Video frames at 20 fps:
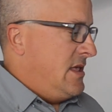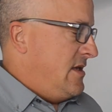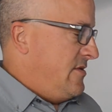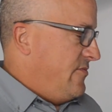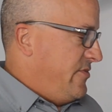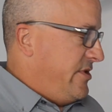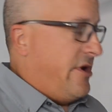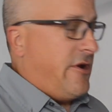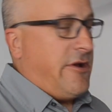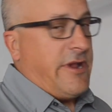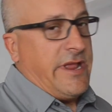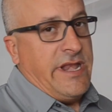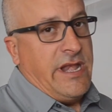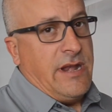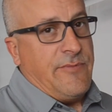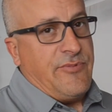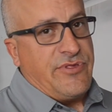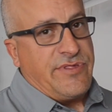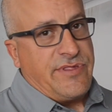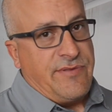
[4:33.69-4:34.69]
What you are going to end
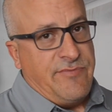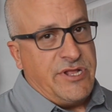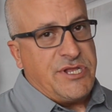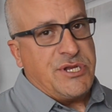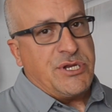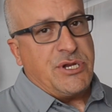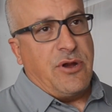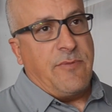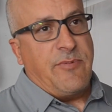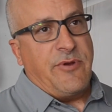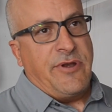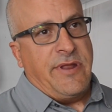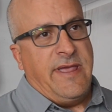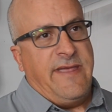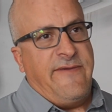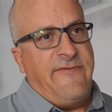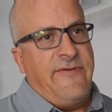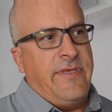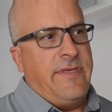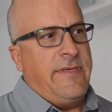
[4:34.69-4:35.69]
up with is a much sharper
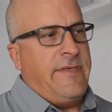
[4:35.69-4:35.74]
knife